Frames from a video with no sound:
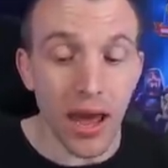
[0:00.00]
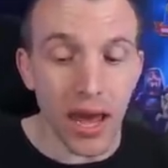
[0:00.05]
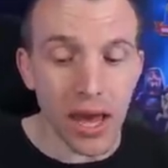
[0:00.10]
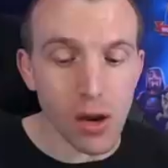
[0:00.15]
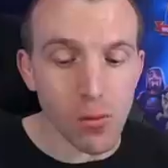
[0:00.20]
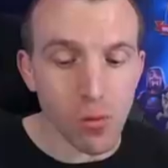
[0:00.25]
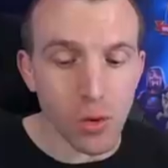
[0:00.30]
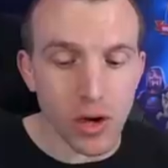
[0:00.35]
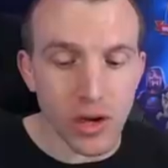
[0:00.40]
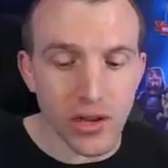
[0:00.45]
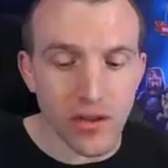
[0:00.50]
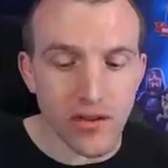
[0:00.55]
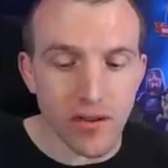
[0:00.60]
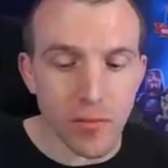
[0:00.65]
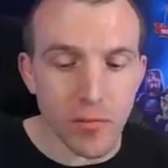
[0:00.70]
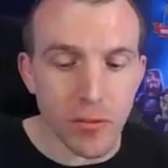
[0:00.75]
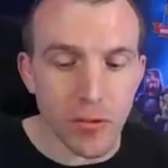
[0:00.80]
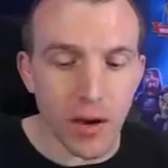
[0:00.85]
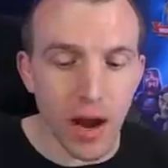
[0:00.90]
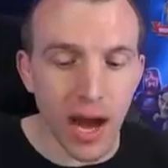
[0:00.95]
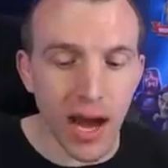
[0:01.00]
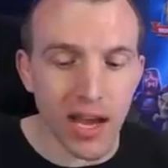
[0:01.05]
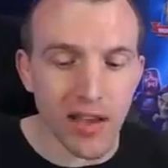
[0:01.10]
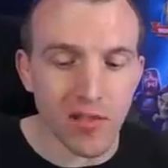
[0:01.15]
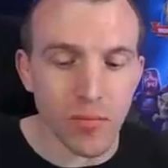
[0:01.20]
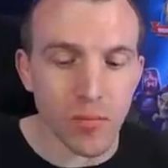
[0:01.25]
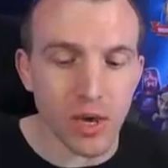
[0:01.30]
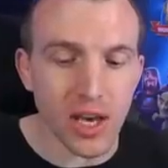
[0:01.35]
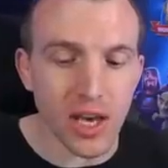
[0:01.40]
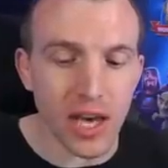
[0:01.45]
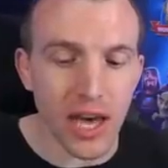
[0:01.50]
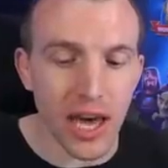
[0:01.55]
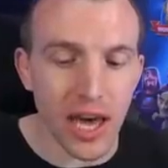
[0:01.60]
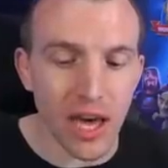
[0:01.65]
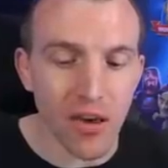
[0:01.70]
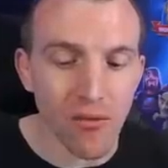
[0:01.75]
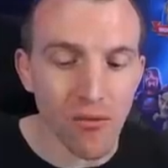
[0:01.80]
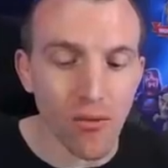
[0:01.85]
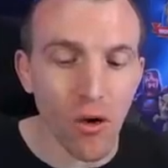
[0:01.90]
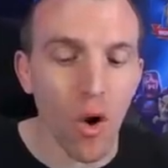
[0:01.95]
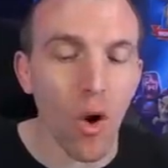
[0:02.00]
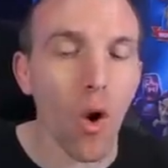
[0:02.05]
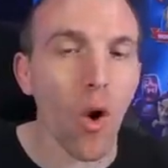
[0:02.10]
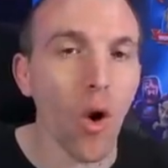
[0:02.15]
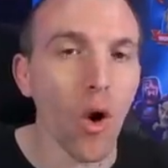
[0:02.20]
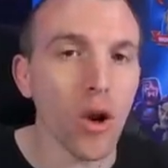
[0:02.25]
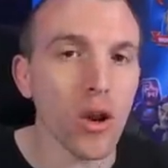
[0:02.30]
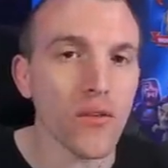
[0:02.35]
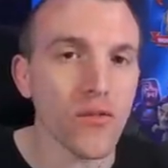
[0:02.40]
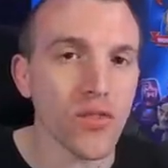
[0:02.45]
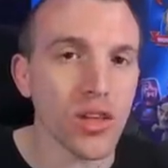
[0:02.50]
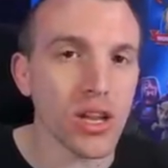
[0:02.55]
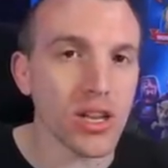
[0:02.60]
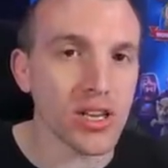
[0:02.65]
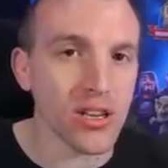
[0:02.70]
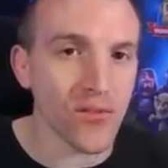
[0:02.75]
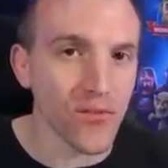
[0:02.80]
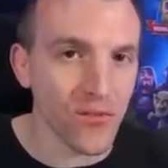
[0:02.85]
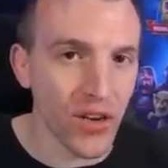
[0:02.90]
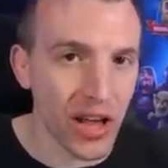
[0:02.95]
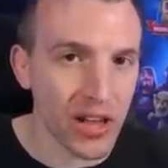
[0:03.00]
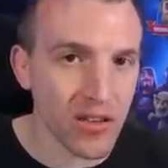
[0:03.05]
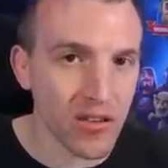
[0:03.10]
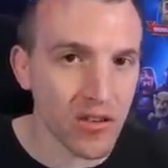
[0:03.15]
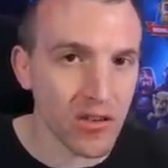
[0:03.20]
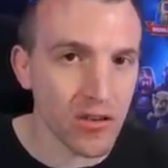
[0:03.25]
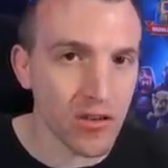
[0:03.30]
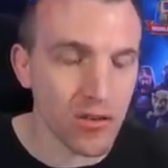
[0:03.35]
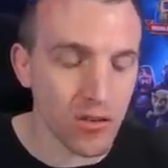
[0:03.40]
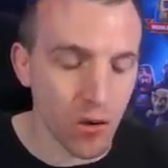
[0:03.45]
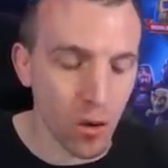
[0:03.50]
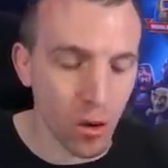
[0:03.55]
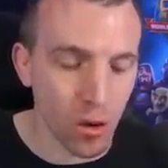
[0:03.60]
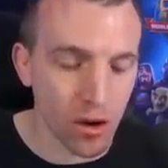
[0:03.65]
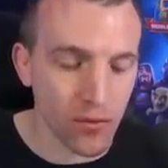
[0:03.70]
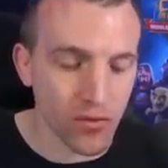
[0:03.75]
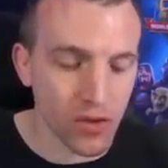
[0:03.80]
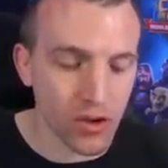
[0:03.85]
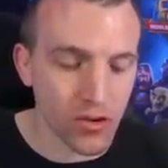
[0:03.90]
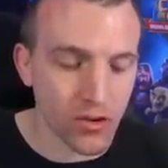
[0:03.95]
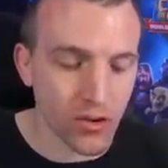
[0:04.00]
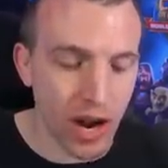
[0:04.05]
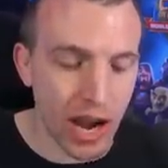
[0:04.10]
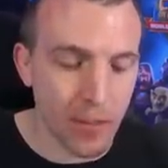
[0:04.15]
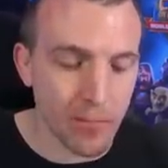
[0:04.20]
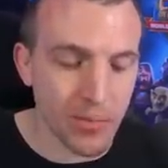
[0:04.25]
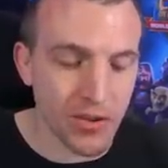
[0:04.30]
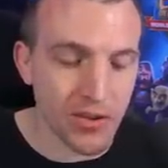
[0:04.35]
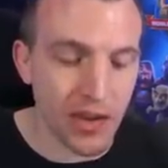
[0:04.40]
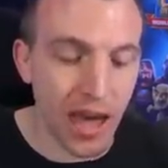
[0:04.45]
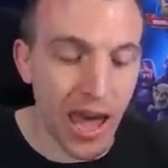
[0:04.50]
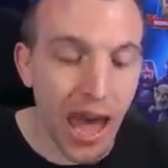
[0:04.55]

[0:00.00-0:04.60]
it wouldn't surprise me if all of the defenses, all of the traps,